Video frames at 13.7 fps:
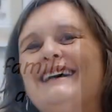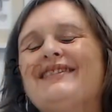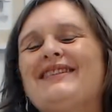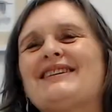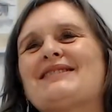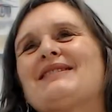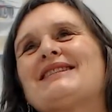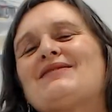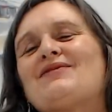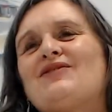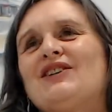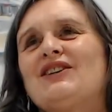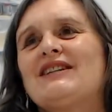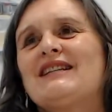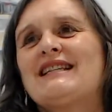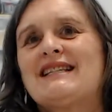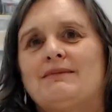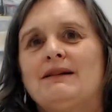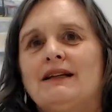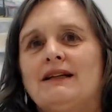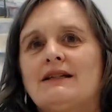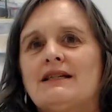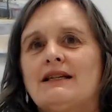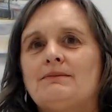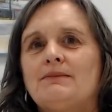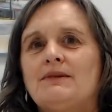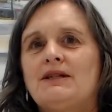This one's very similar
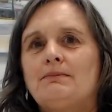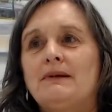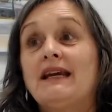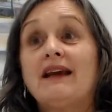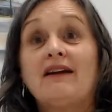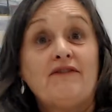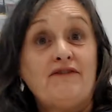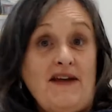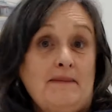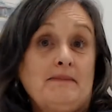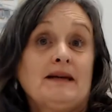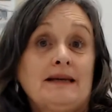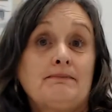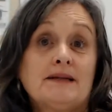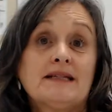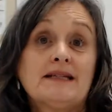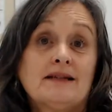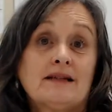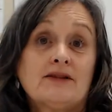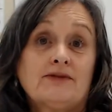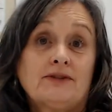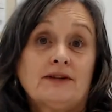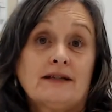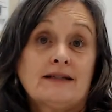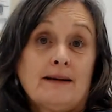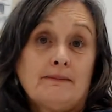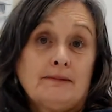to being a family business, for
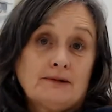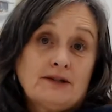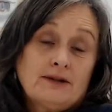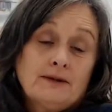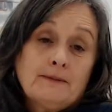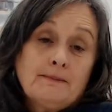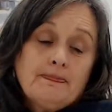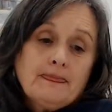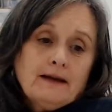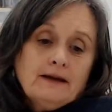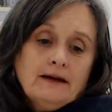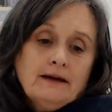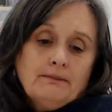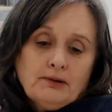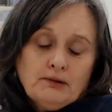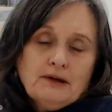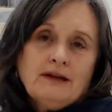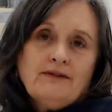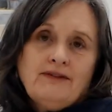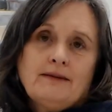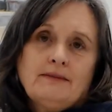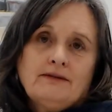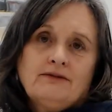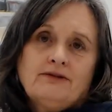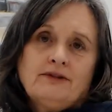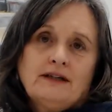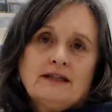example. So employing family and
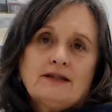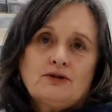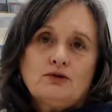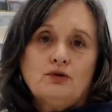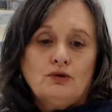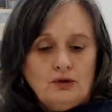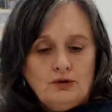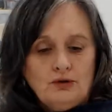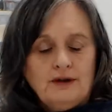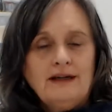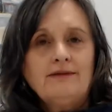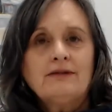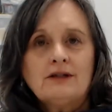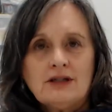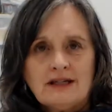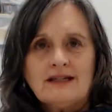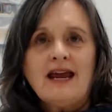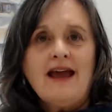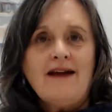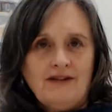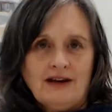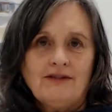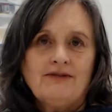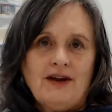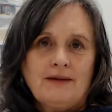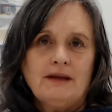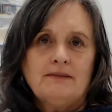friends, or even just having a
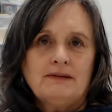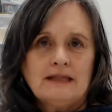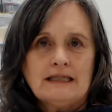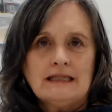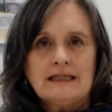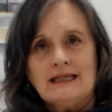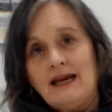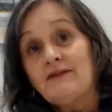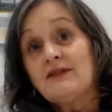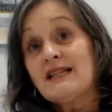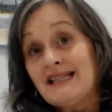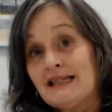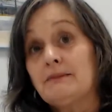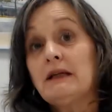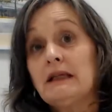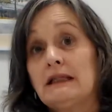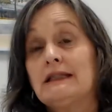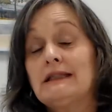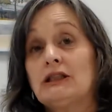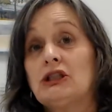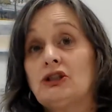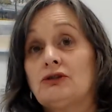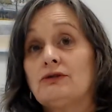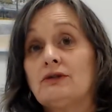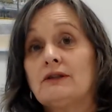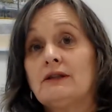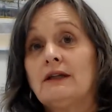family business, have similar
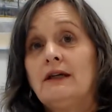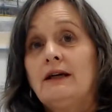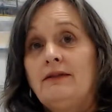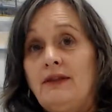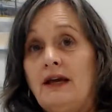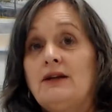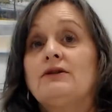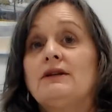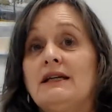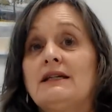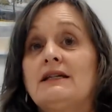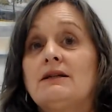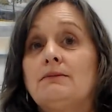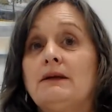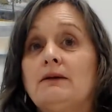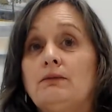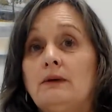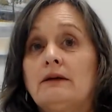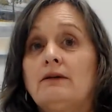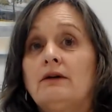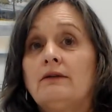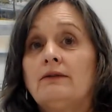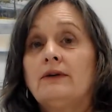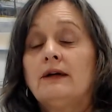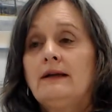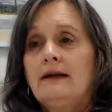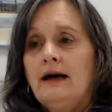issues that you need to be aware of.
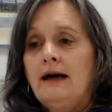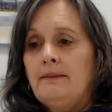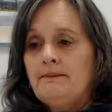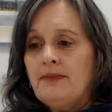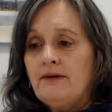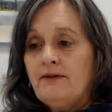The